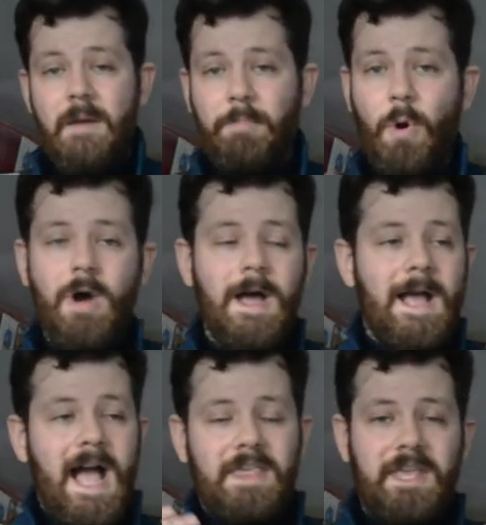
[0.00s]
but
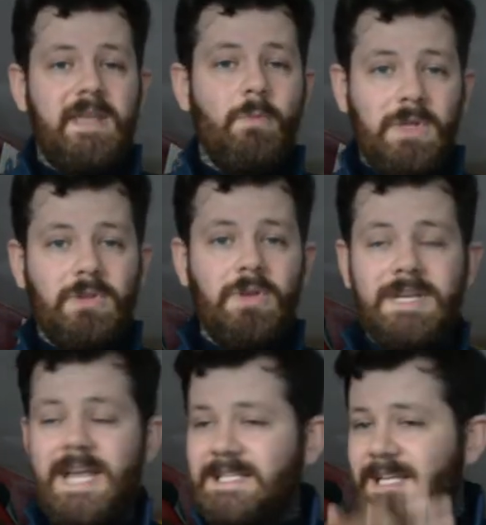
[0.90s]
I think it will look
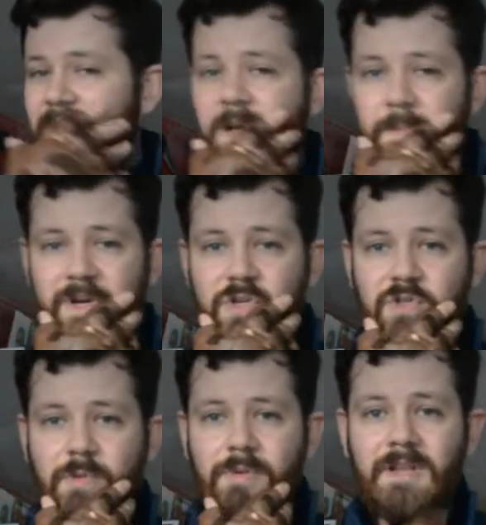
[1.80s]
nice a little bit of
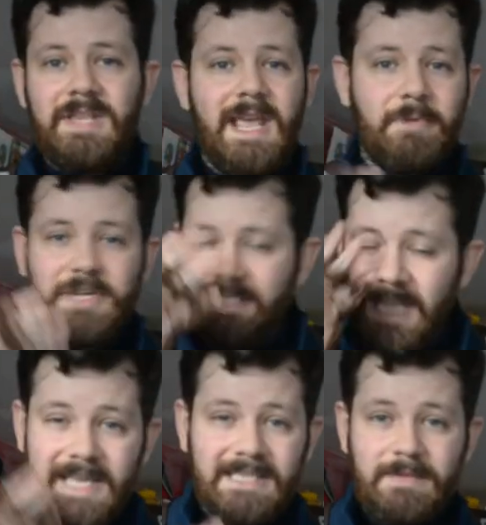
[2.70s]
stubble on there I'm going to
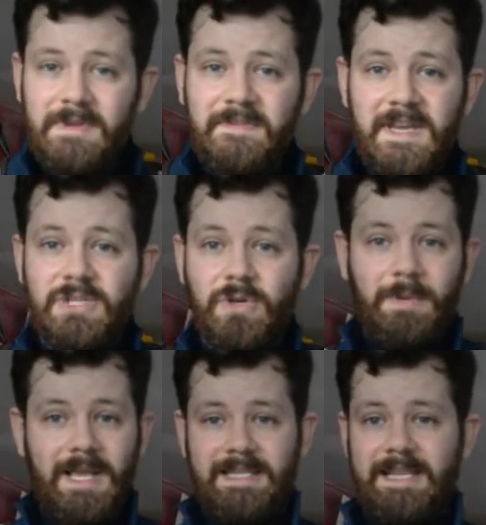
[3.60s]
dirty my face
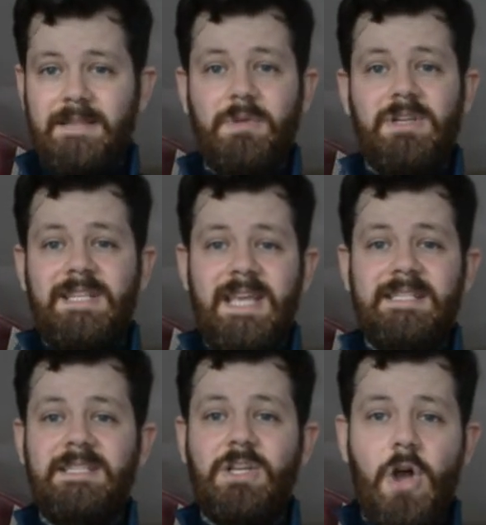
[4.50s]
up like I said I'm going to
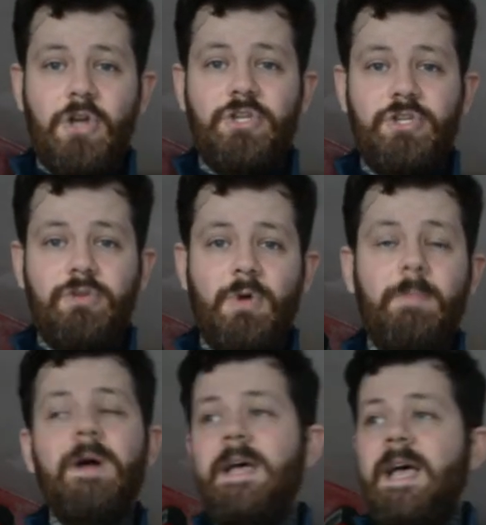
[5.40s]
dirty the costume
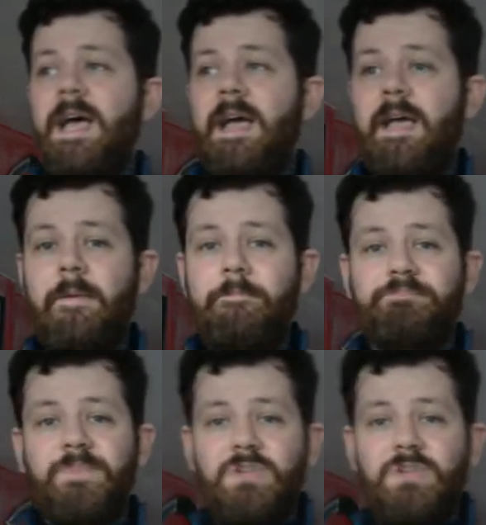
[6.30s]
up um,